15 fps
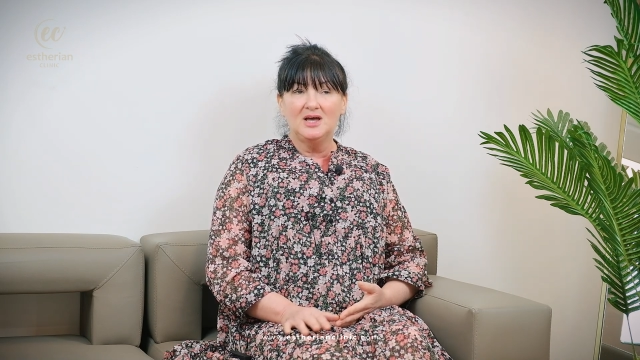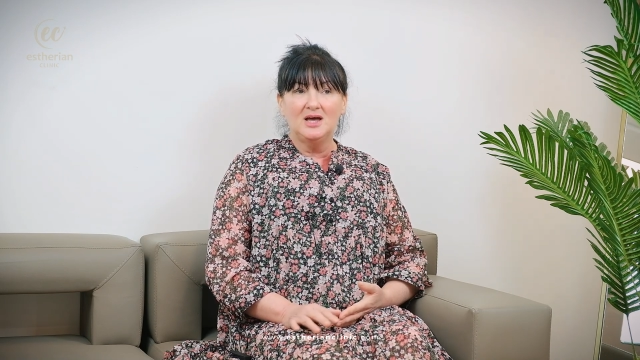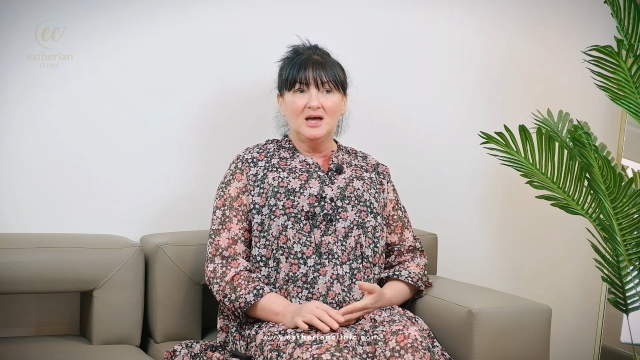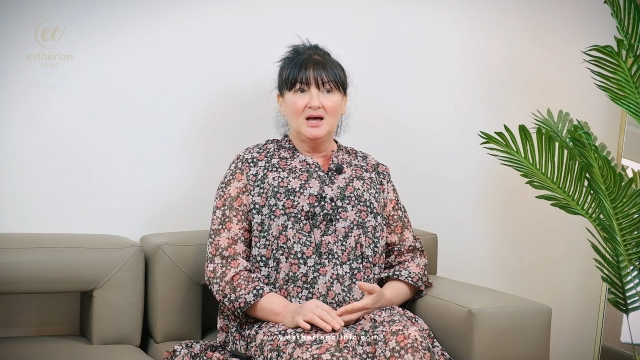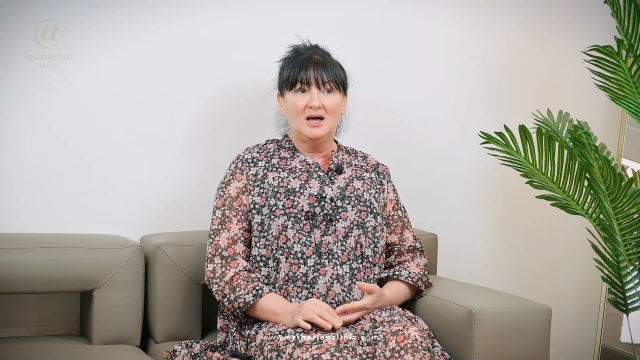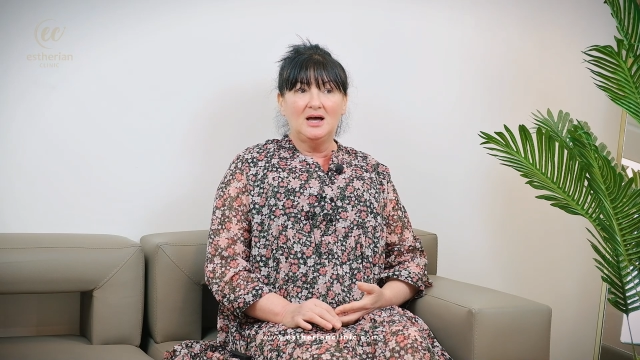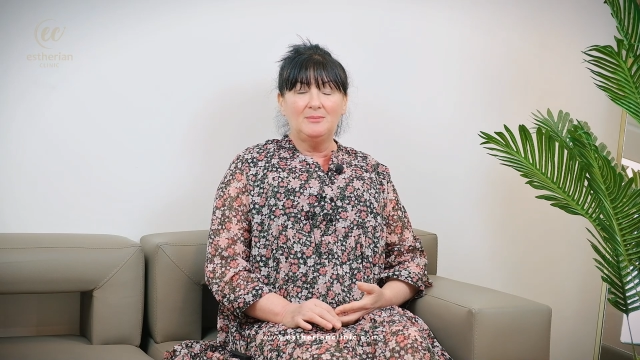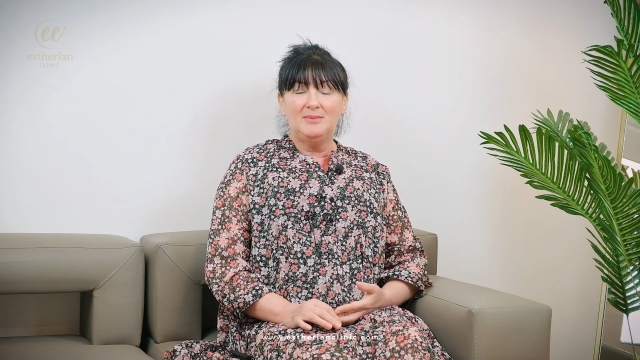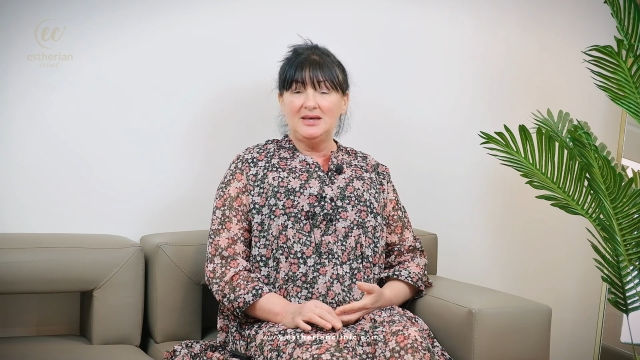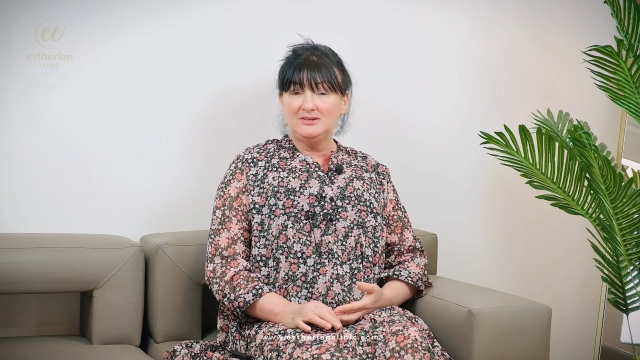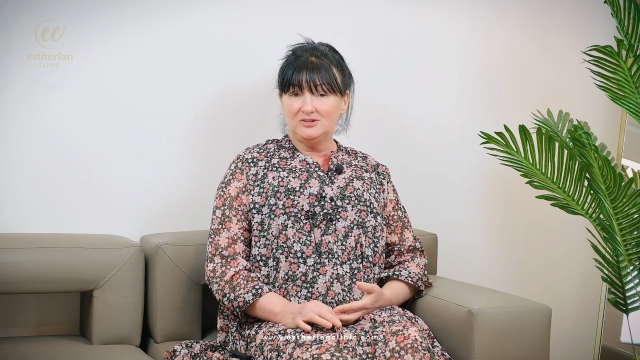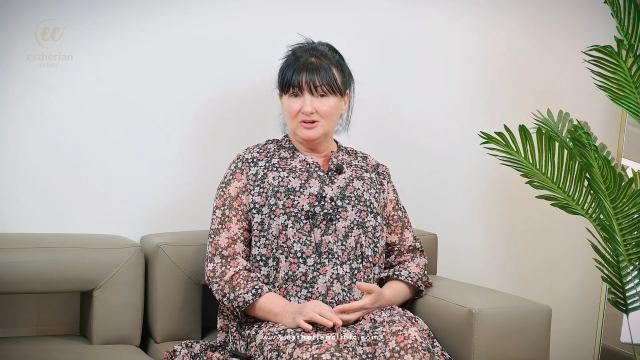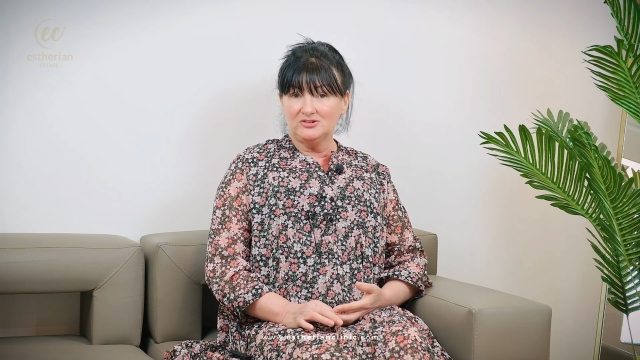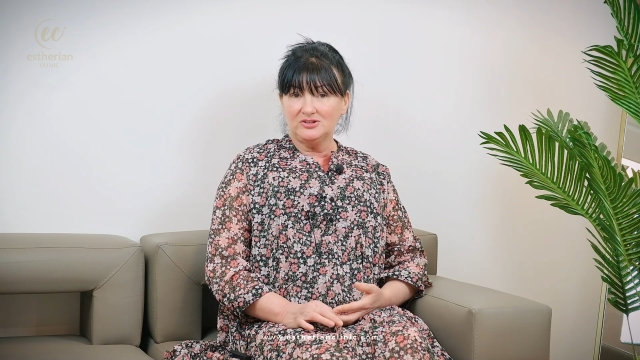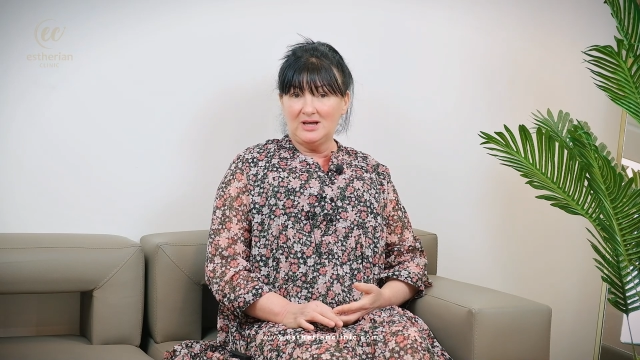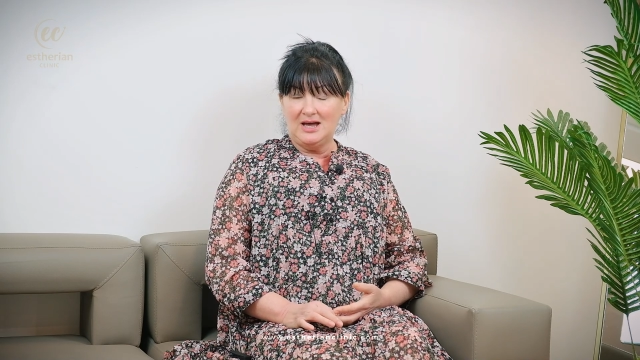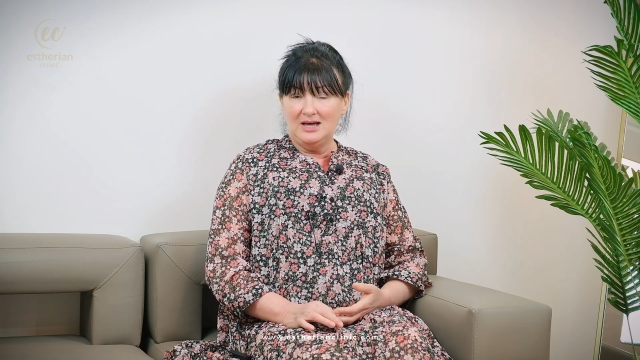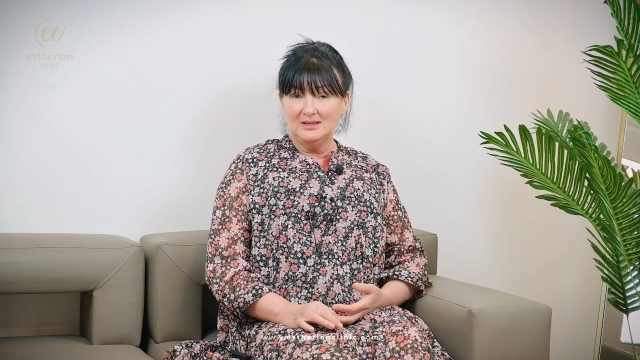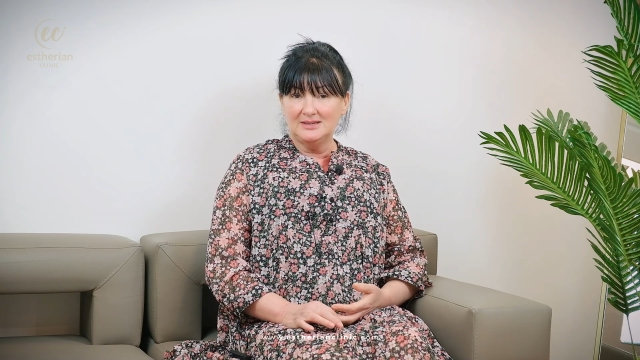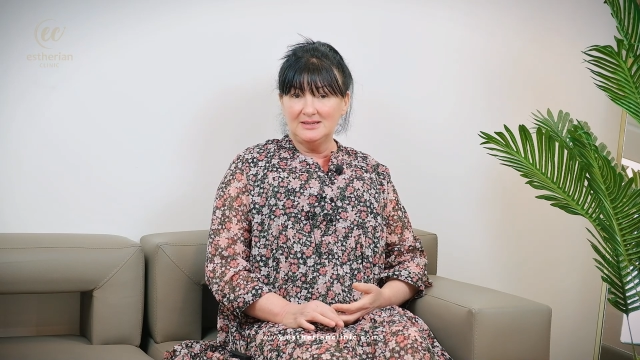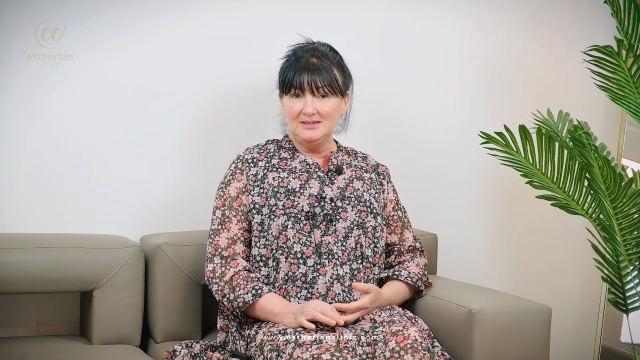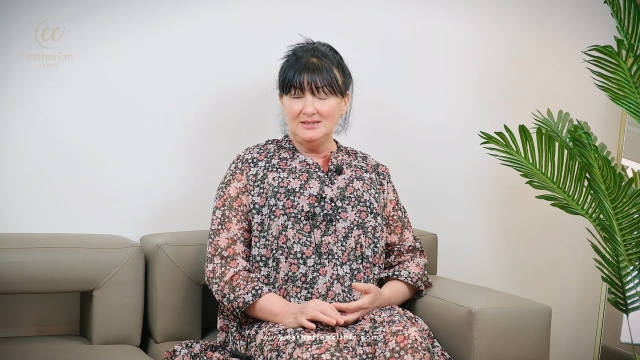I met Dr.
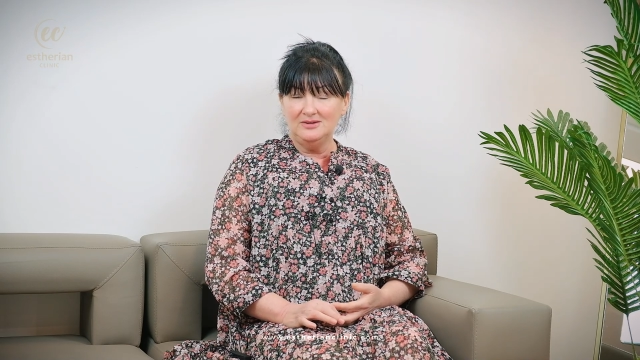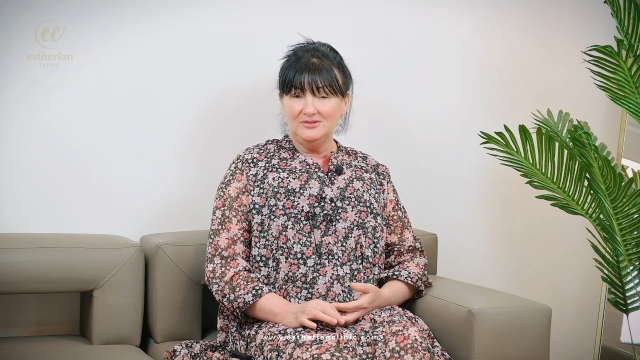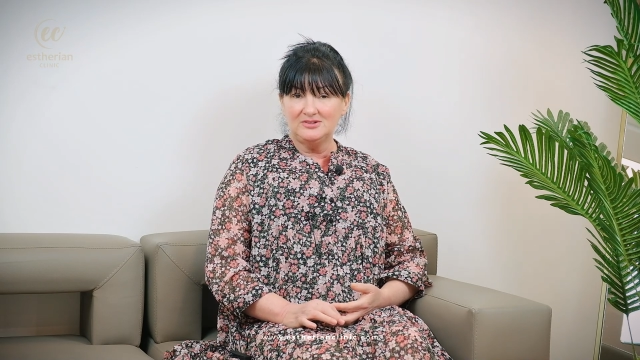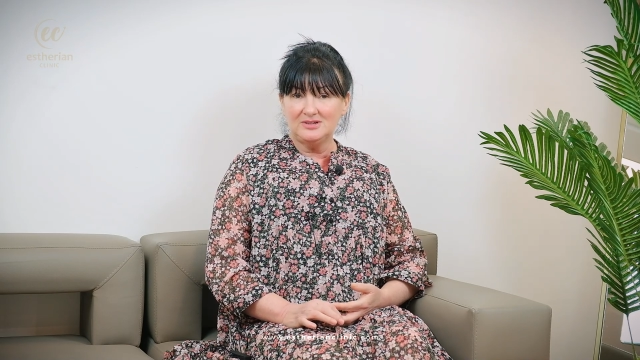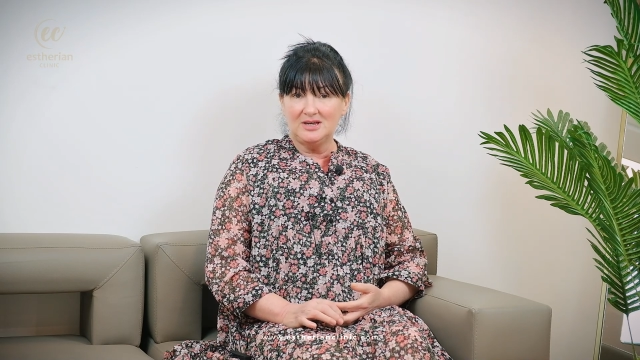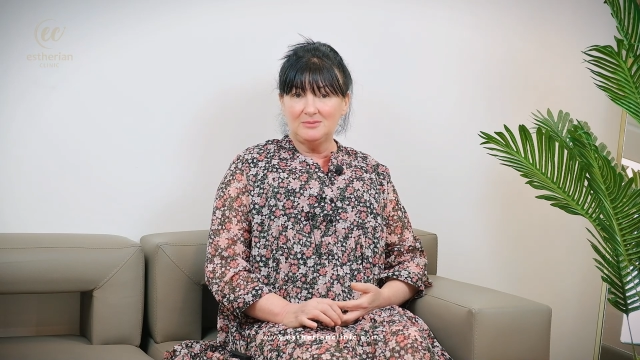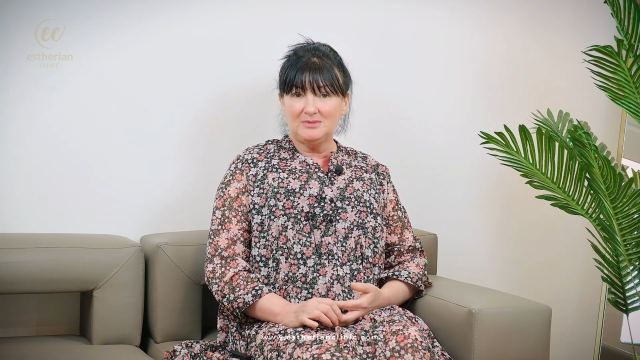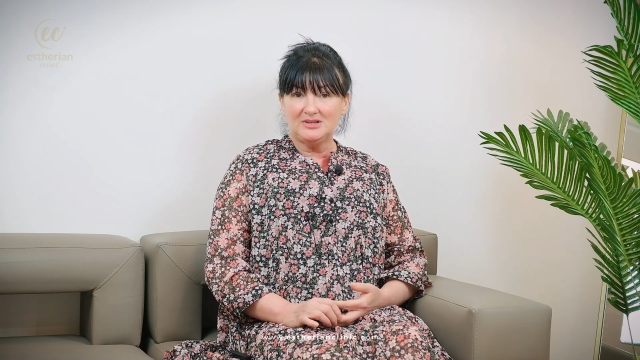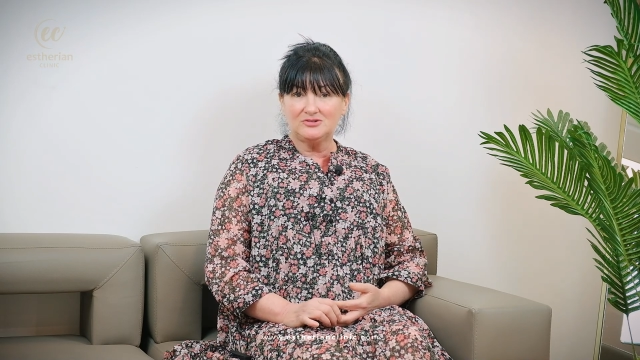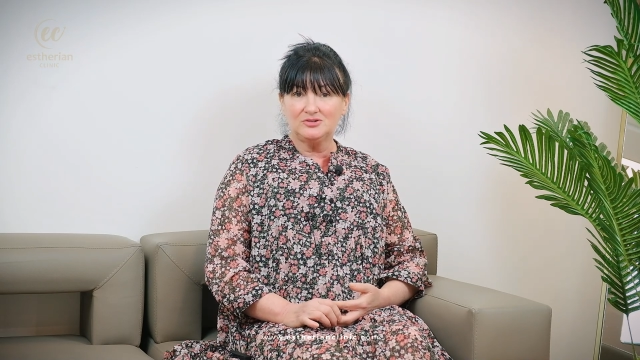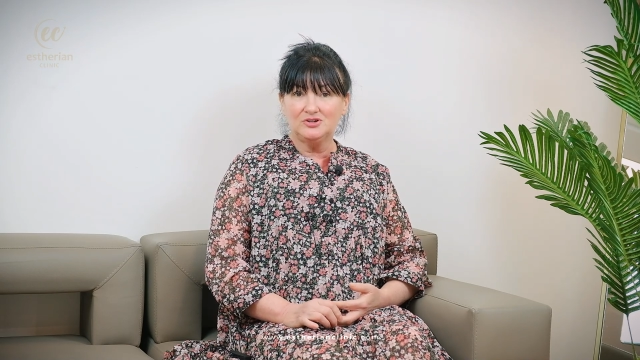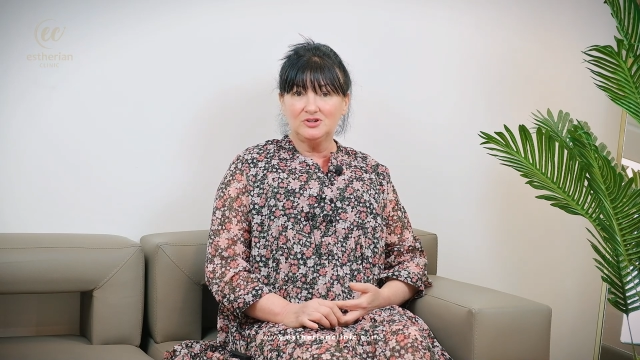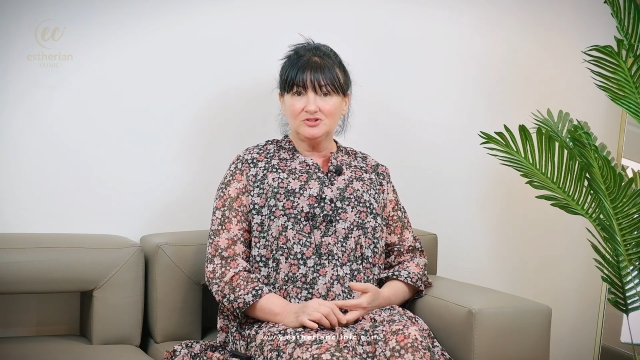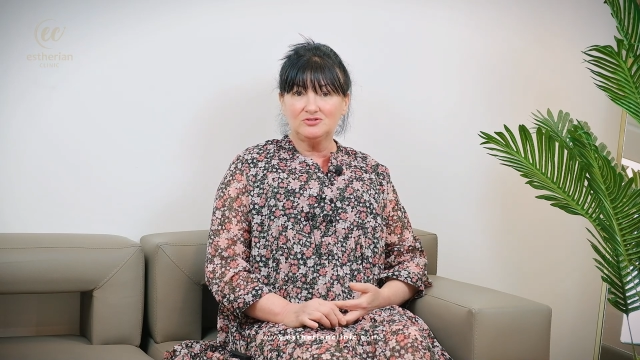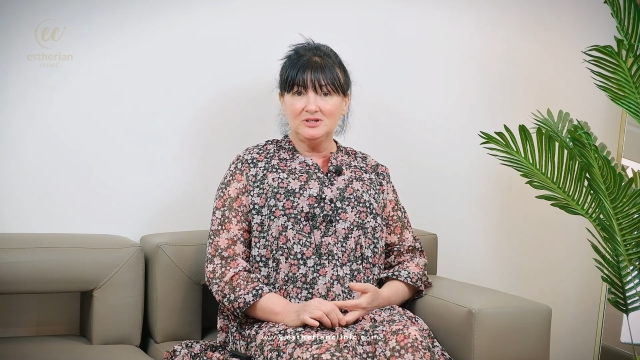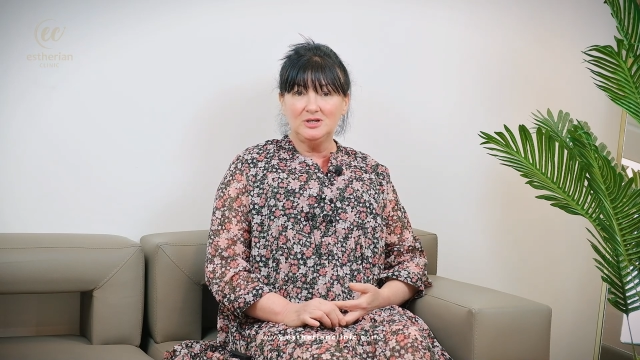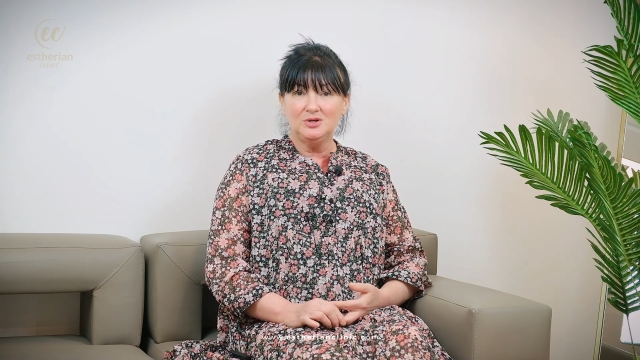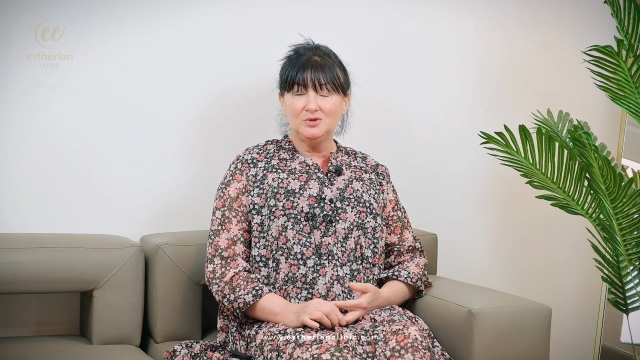Ali on the day of my surgery.